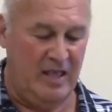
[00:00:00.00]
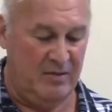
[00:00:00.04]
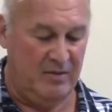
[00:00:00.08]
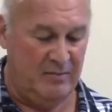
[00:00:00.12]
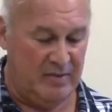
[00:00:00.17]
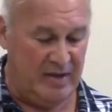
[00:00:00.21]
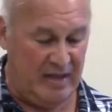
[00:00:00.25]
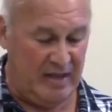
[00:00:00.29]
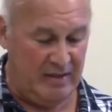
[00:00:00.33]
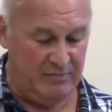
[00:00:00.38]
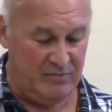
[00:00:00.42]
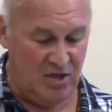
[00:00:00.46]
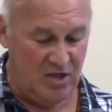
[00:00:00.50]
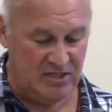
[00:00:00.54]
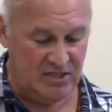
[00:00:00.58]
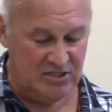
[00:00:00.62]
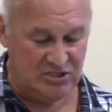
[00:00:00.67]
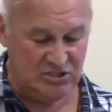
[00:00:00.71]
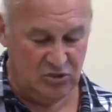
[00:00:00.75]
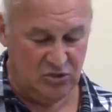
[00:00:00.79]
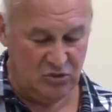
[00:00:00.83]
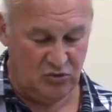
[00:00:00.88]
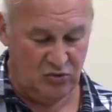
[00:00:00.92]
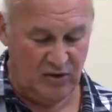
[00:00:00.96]
But I'm not
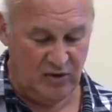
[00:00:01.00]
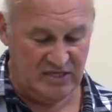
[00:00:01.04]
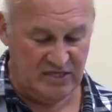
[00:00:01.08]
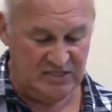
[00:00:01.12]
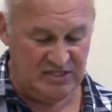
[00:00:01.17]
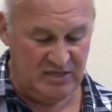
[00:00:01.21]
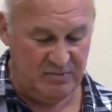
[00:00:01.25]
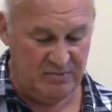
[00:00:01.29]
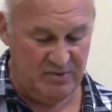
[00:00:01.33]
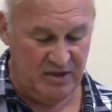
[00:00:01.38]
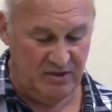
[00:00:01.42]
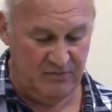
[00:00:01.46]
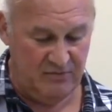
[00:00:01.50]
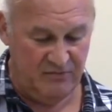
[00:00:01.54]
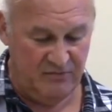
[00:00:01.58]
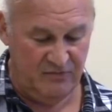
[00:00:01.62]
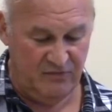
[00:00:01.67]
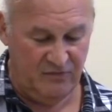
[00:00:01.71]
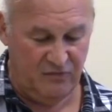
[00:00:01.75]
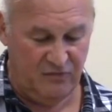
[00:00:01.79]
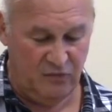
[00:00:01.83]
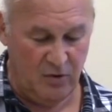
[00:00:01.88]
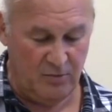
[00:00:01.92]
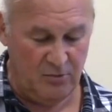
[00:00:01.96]
so crazy about
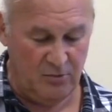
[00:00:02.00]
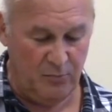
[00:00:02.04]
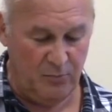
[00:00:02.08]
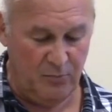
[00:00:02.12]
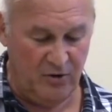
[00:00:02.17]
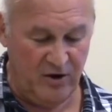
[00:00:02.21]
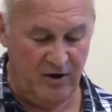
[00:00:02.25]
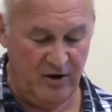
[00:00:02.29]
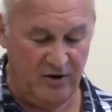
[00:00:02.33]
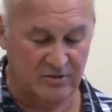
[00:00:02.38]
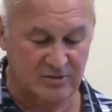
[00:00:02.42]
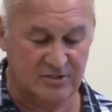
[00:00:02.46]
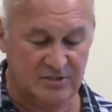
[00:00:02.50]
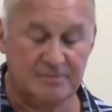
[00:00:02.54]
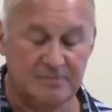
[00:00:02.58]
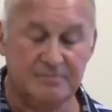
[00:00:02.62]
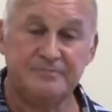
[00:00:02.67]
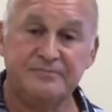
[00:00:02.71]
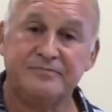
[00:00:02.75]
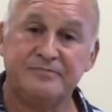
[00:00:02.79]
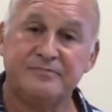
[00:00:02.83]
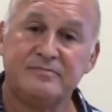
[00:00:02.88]
formal prayers